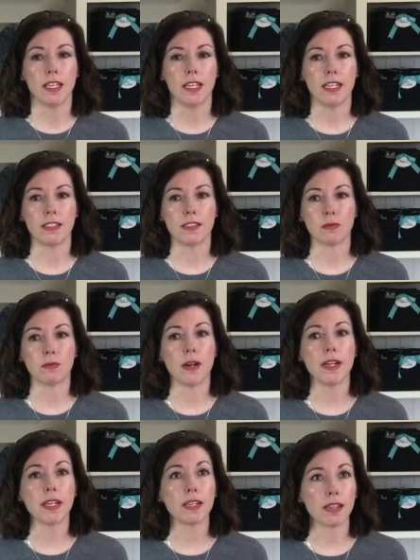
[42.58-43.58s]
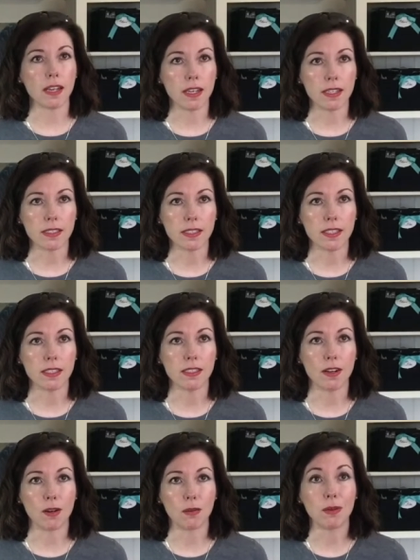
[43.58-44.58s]
it's recognized
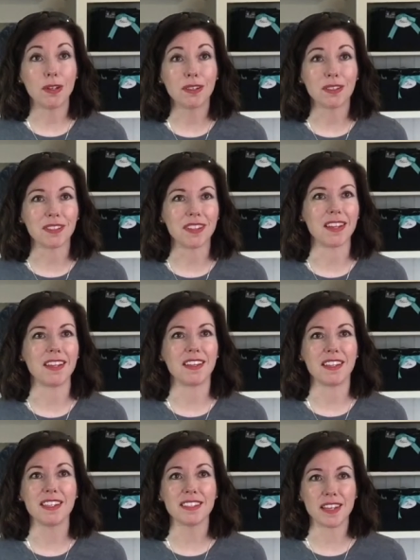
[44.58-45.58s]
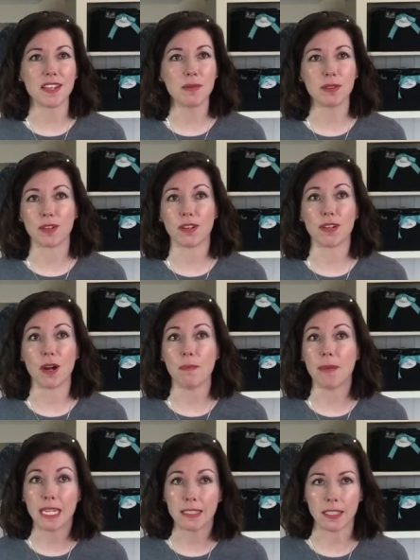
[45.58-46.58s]
in our world that these animals are
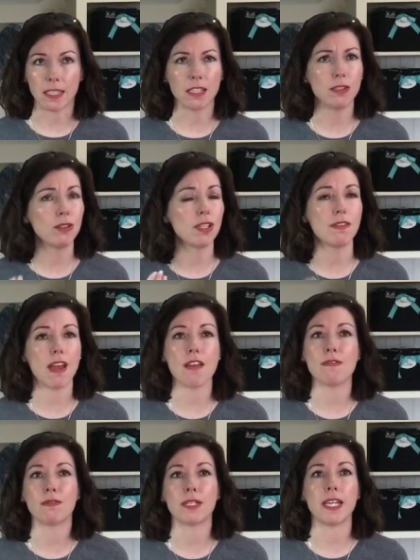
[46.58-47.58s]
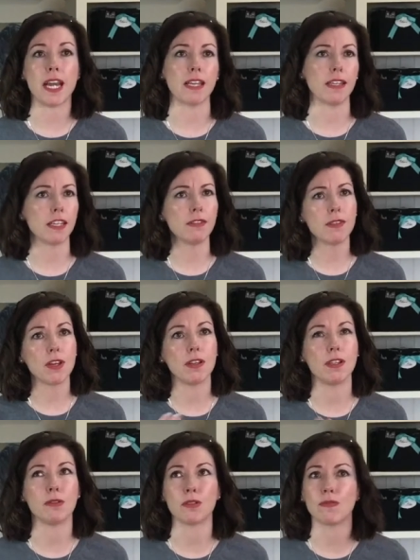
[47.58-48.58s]
amazing. They do stuff every day. Like if
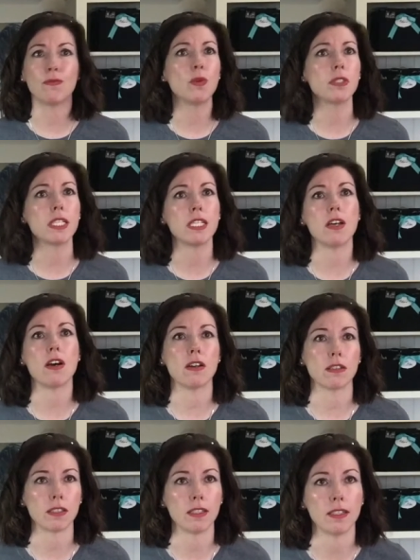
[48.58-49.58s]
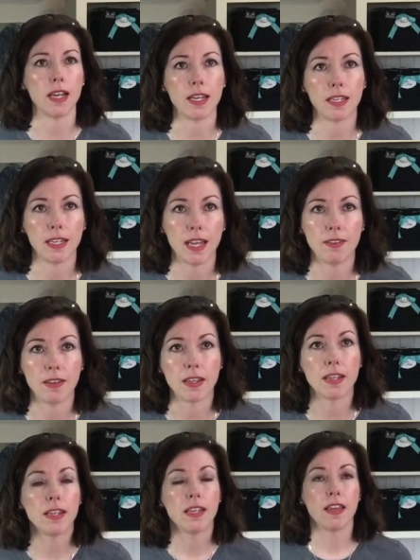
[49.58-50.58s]
there was 14 dogs on
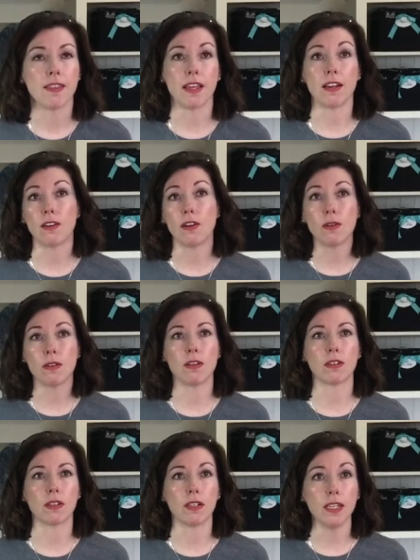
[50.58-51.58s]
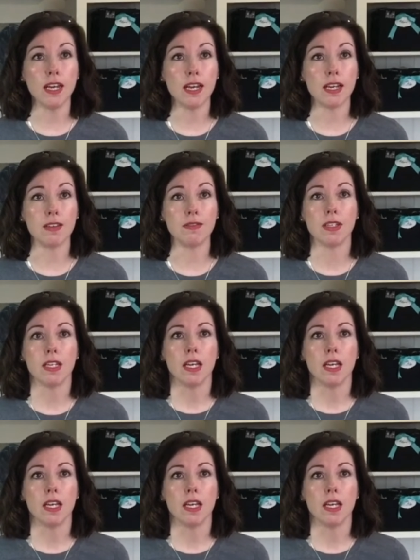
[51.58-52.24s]
9/11 that are no longer alive,